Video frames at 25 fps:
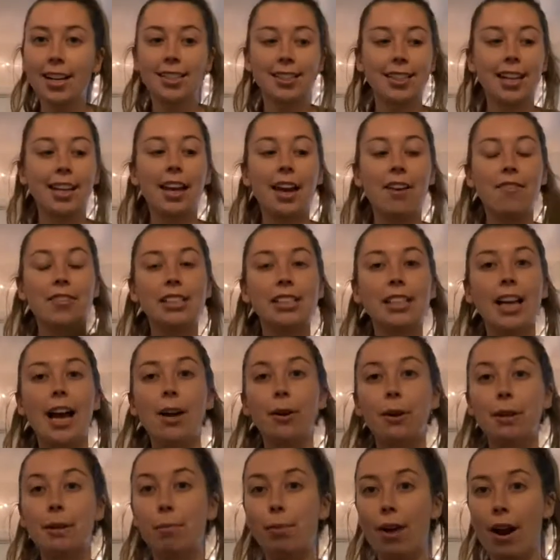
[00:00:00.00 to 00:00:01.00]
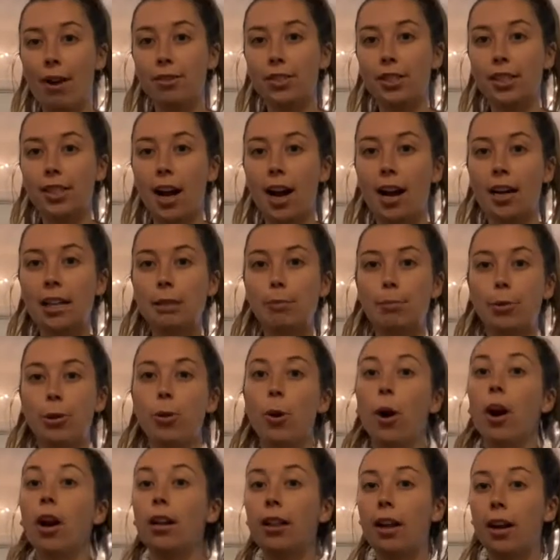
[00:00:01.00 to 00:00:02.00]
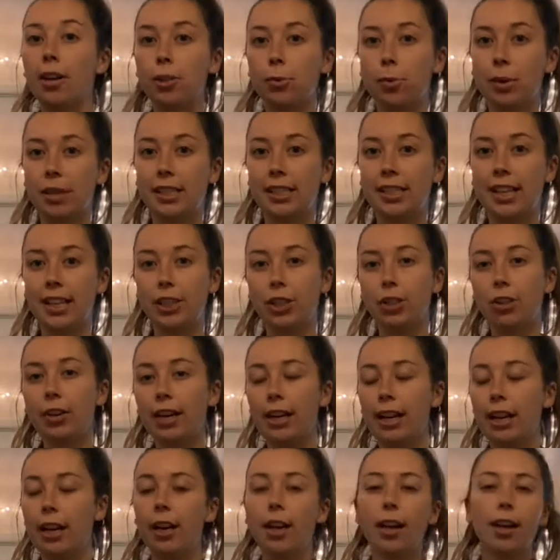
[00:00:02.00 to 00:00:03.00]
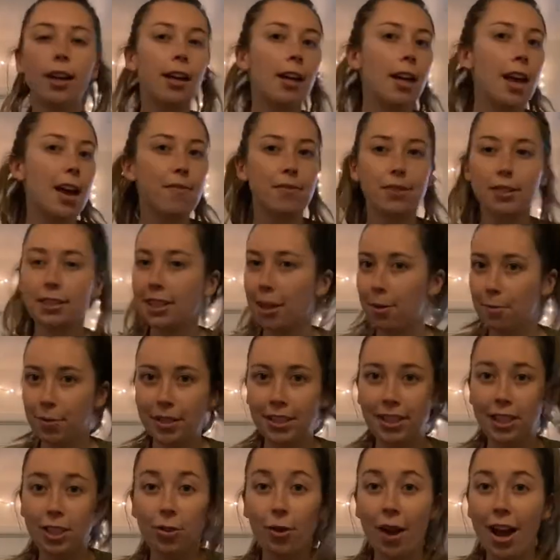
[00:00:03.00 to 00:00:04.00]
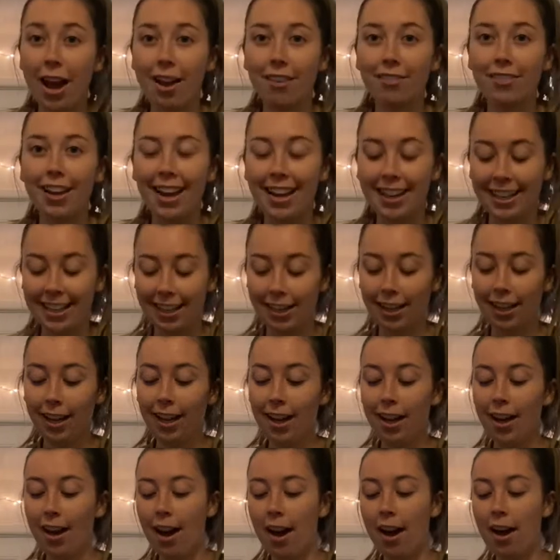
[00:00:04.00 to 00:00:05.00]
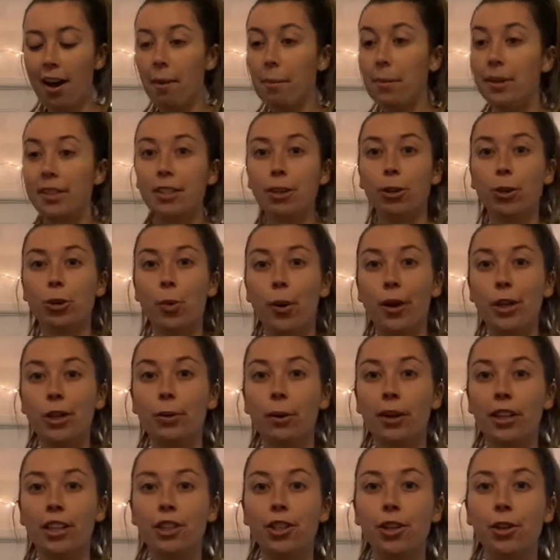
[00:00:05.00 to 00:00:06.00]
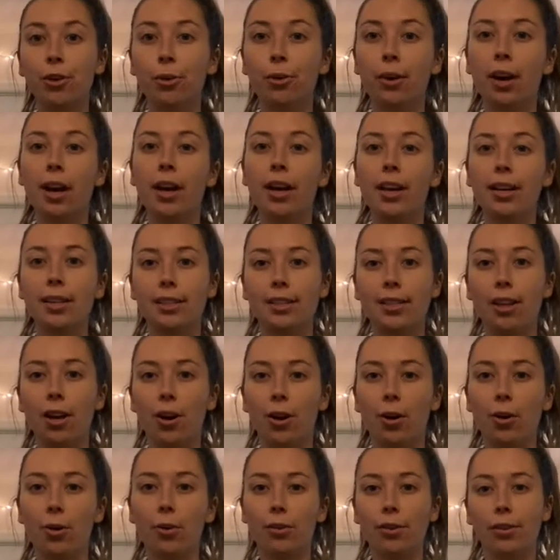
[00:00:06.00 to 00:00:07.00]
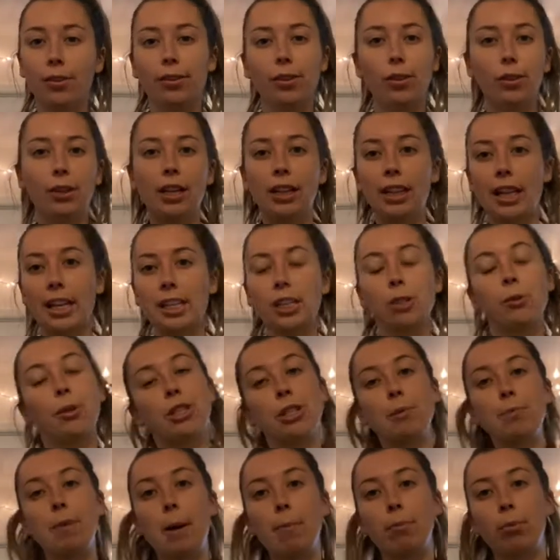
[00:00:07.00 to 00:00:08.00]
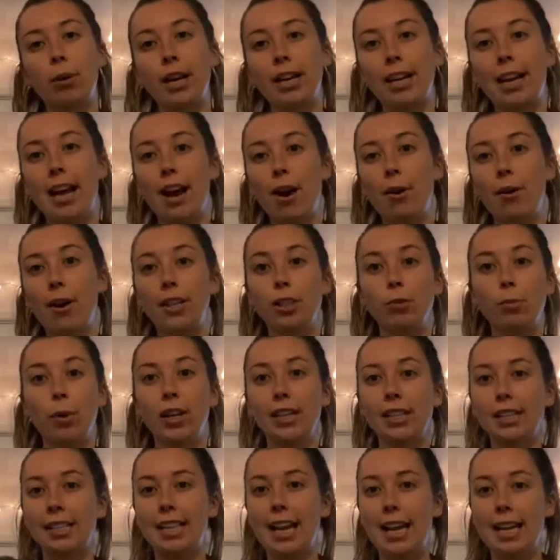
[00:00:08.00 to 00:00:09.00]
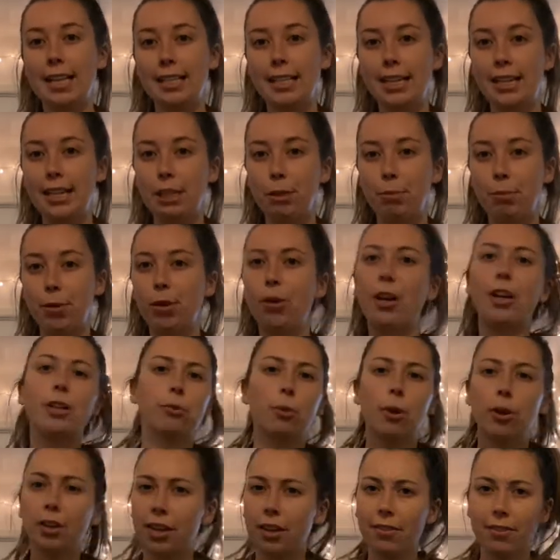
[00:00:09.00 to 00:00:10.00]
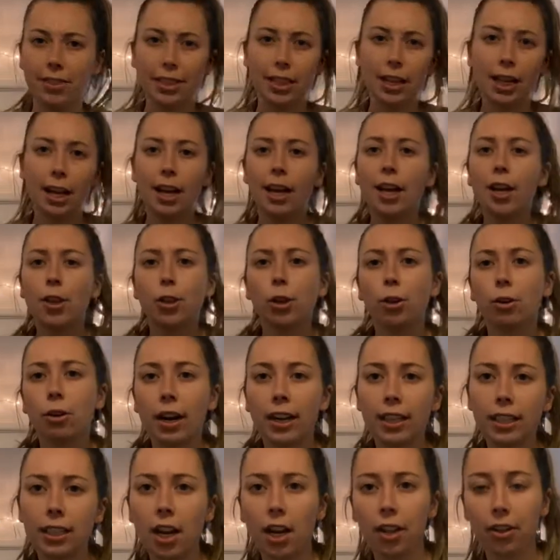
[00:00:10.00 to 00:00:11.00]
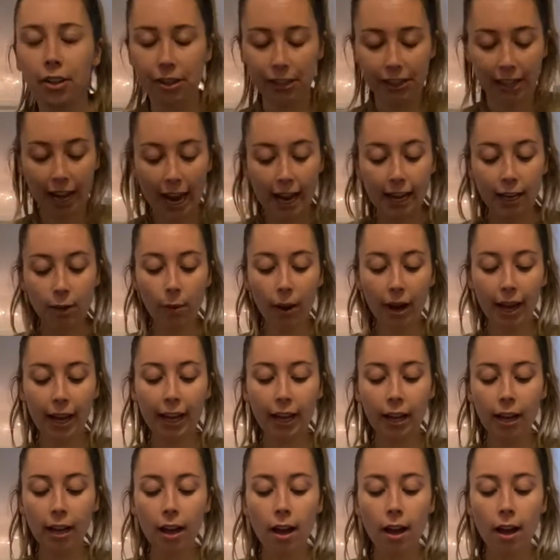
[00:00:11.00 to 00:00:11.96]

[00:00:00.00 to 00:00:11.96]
They gave us coyote brown socks, but you are allowed to wear sage green if for some reason you have any until 2022. So you can like switch them up right now, as well as santees, but you guys were all given the correct colors anyway.